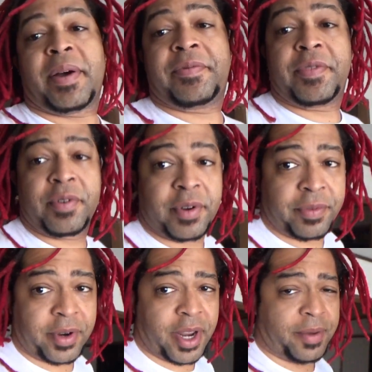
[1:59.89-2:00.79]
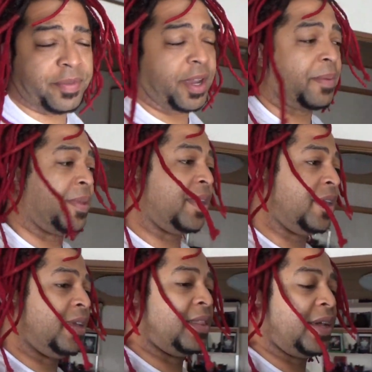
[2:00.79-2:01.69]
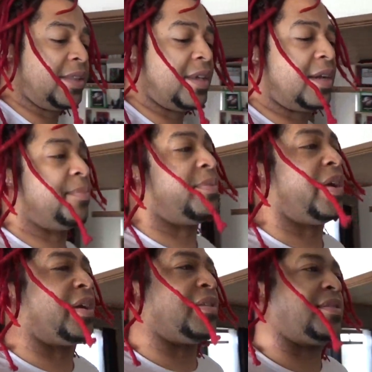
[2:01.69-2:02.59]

food, if we're gonna have time to eat, like take a break and